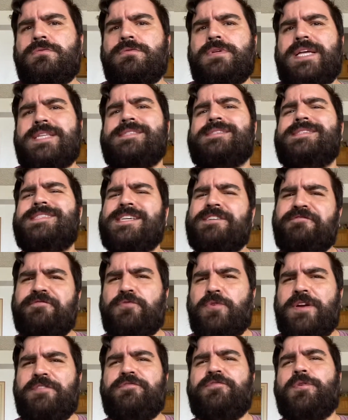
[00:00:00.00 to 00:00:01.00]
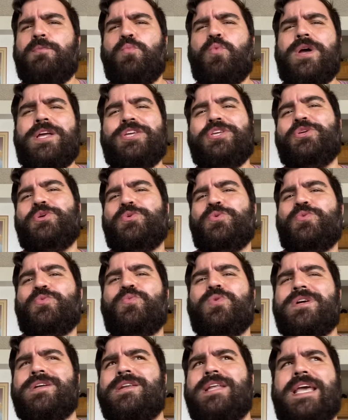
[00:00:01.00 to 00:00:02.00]
It's different from what you
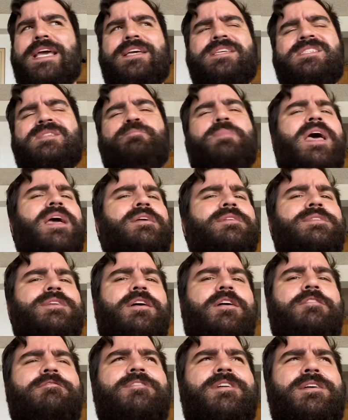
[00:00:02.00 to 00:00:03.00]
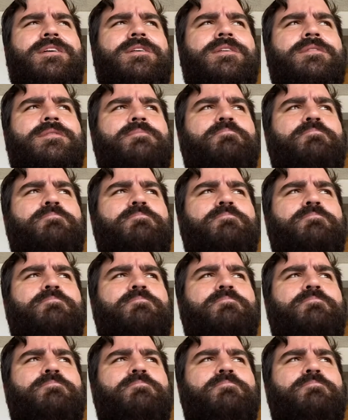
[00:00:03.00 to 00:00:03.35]
would expect of a